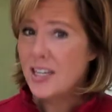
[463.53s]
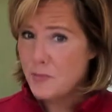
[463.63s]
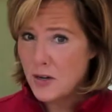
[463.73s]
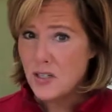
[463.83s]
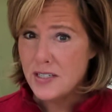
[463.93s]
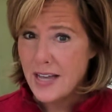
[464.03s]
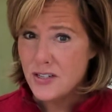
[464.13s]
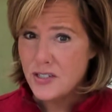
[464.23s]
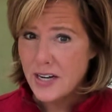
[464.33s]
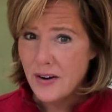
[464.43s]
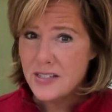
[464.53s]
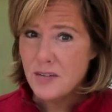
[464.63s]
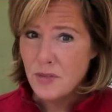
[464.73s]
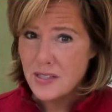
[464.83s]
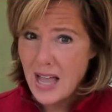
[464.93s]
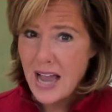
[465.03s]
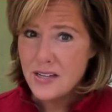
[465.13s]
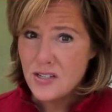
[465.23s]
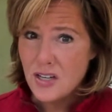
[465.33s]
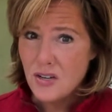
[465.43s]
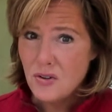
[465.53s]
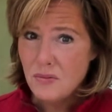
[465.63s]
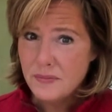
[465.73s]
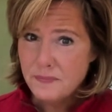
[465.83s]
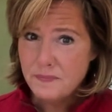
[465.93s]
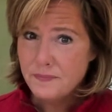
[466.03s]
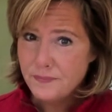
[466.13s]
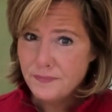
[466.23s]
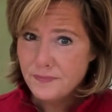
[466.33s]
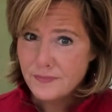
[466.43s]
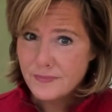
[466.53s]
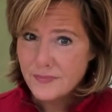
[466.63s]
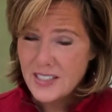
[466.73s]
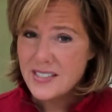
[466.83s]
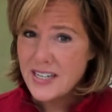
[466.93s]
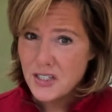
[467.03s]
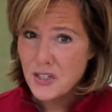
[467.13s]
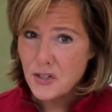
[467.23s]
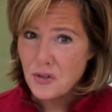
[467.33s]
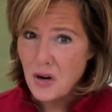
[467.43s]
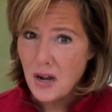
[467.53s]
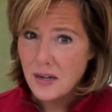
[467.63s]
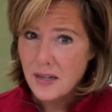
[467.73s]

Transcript: especially Sagittarius, someone lies to you, this sticks in your craw.